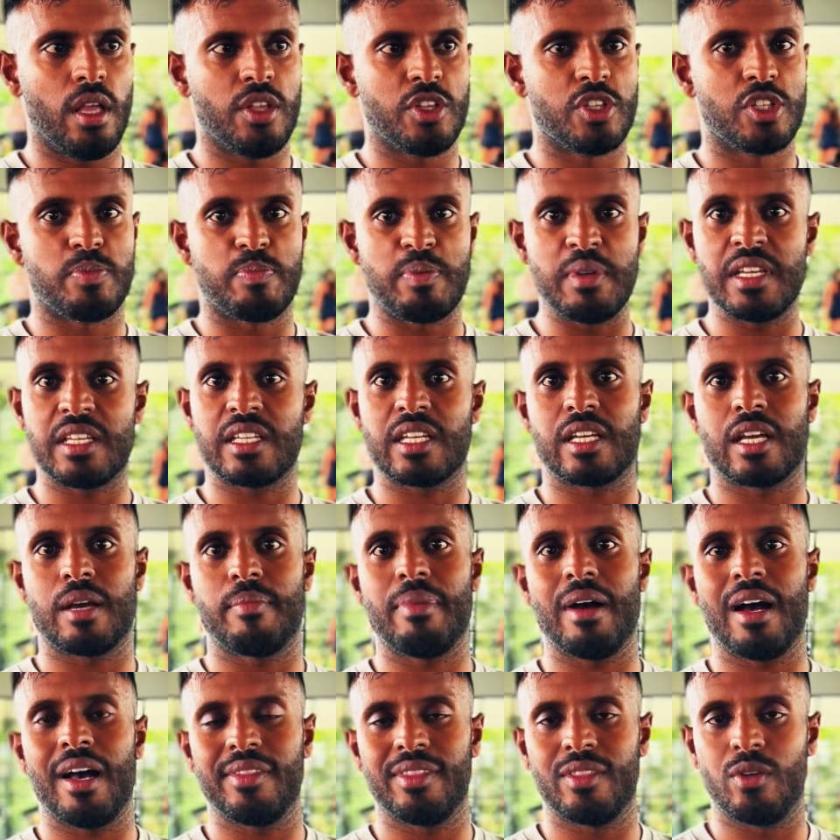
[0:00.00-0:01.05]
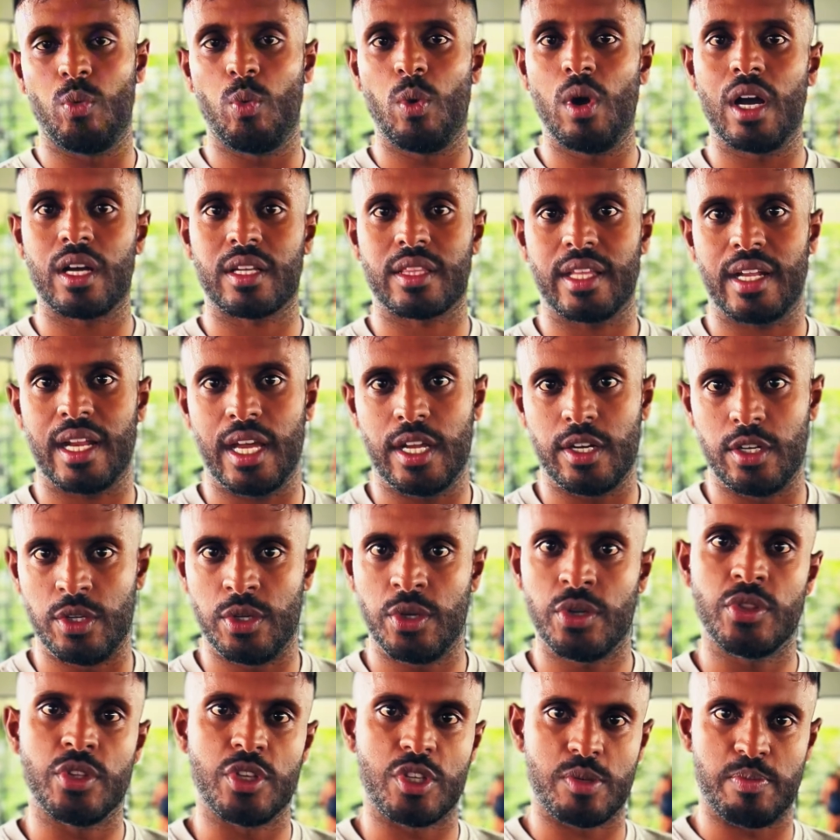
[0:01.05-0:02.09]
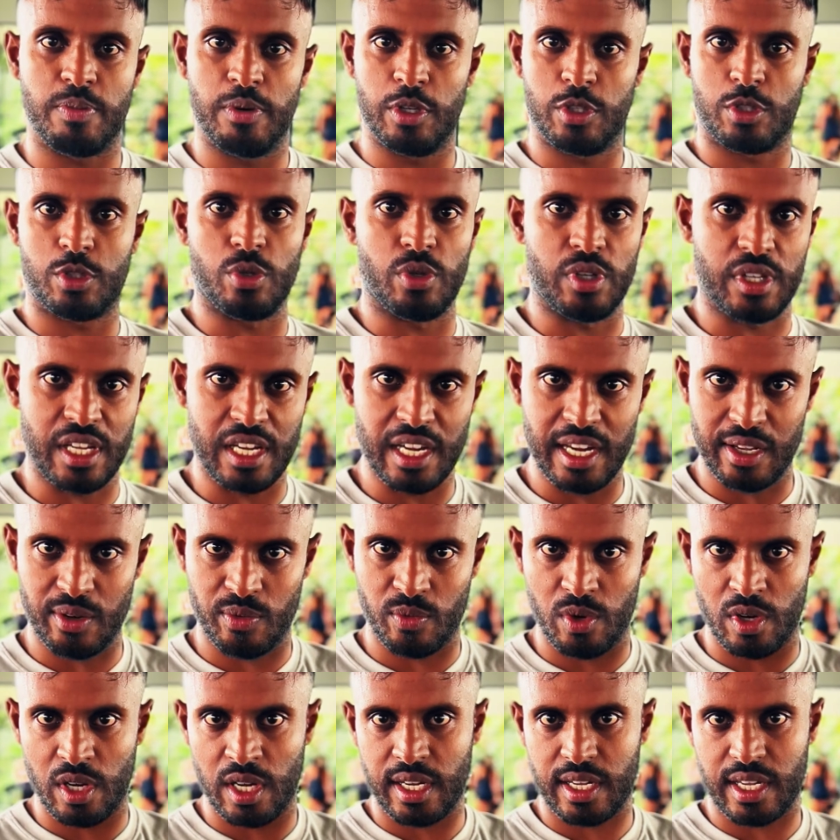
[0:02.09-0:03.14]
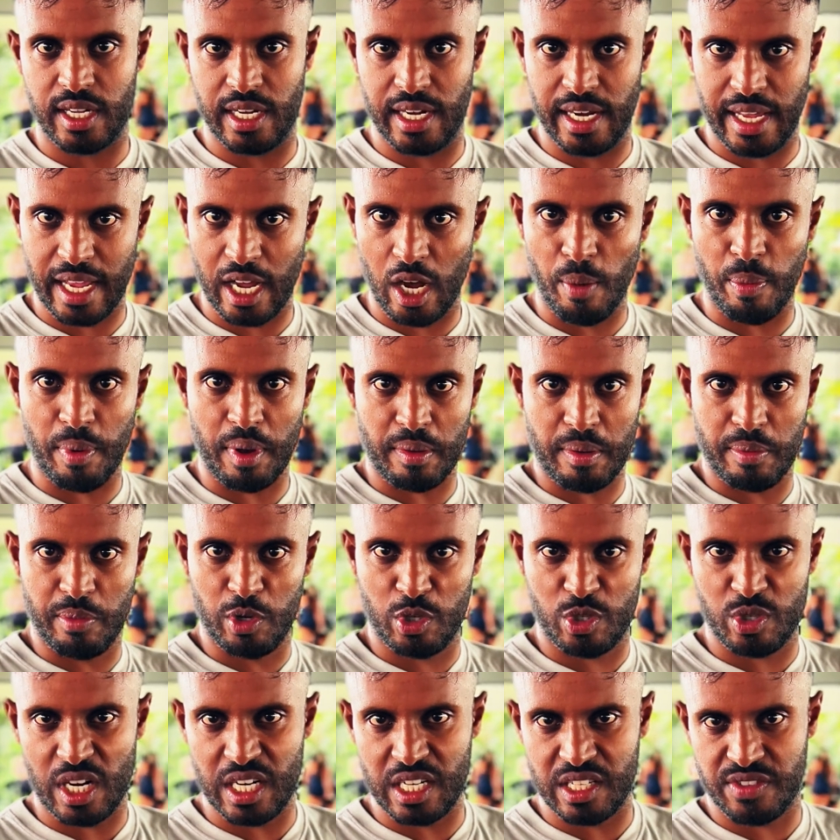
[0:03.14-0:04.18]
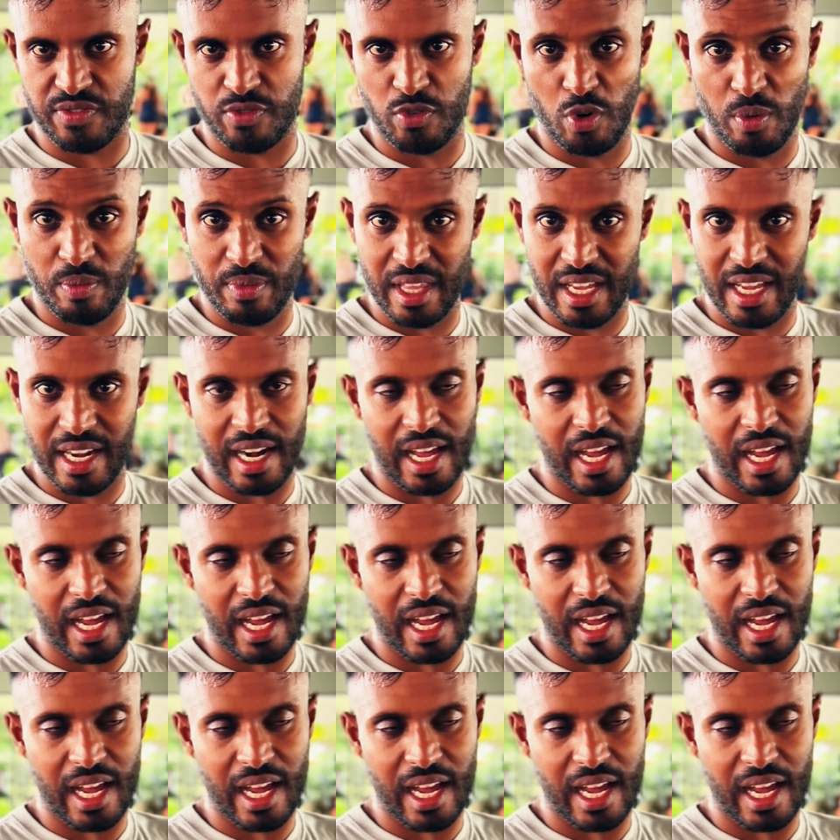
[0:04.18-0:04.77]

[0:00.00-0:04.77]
speaking about the work that I do, the spiritual healing work, and like helping people transform their